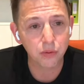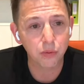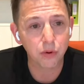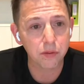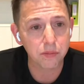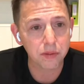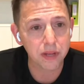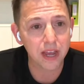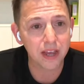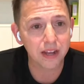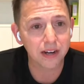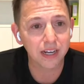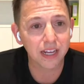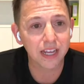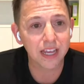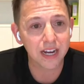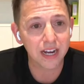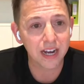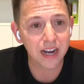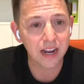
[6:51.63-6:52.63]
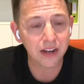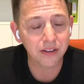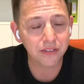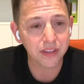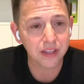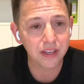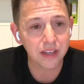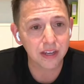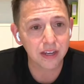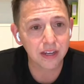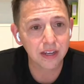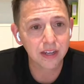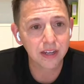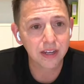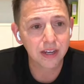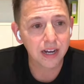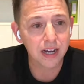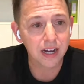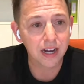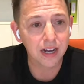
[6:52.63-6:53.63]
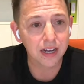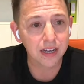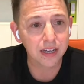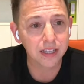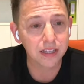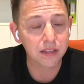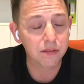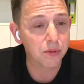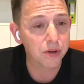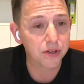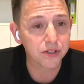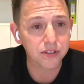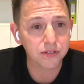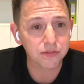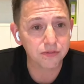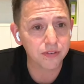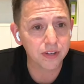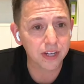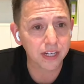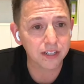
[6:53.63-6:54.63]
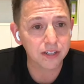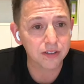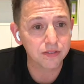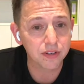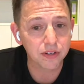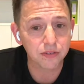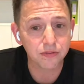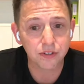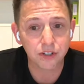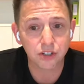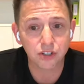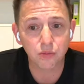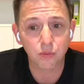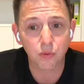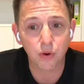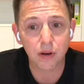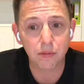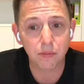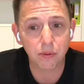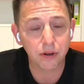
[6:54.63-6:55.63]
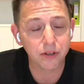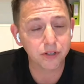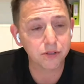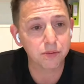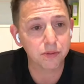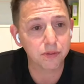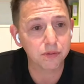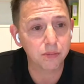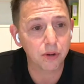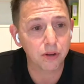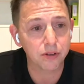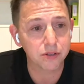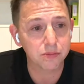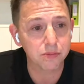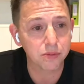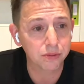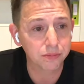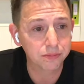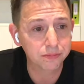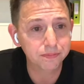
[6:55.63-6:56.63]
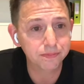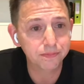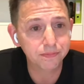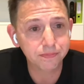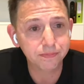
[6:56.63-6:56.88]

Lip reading: You want to be able to get it out there in the most effective and efficient way possible.